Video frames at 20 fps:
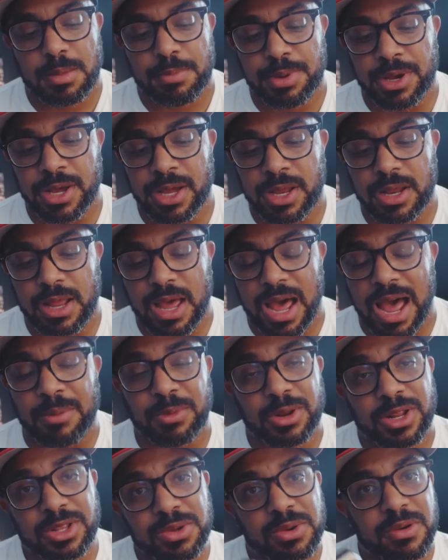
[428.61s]
But I'm
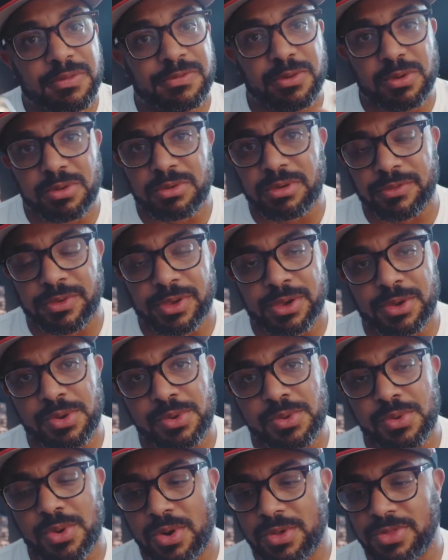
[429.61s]
gonna do a full
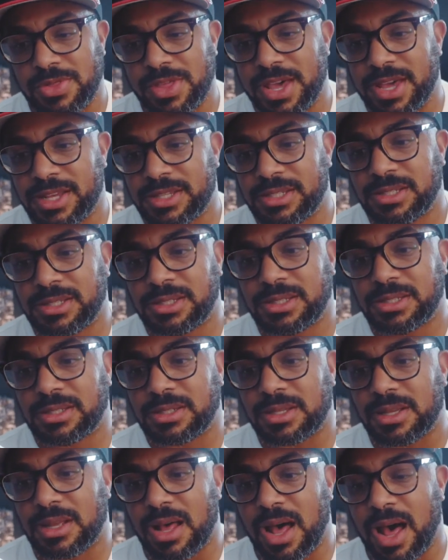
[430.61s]
review on
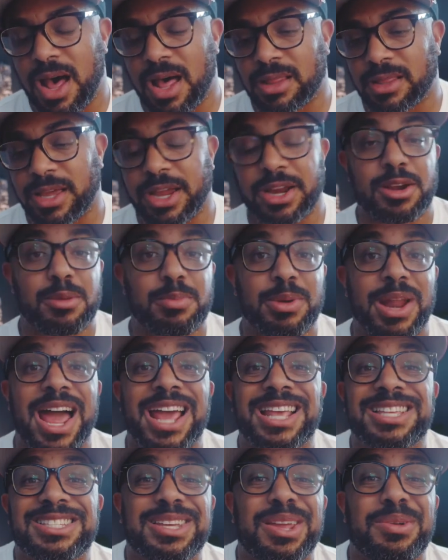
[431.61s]
this uh, later, but
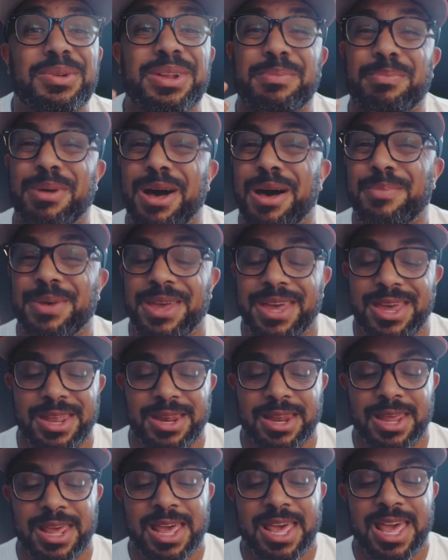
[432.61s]
I just kind of want to pop
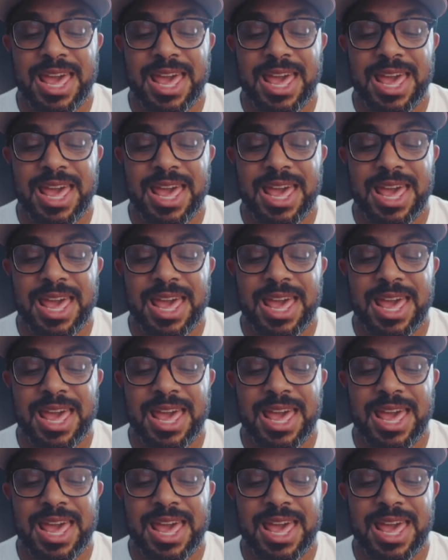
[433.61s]
in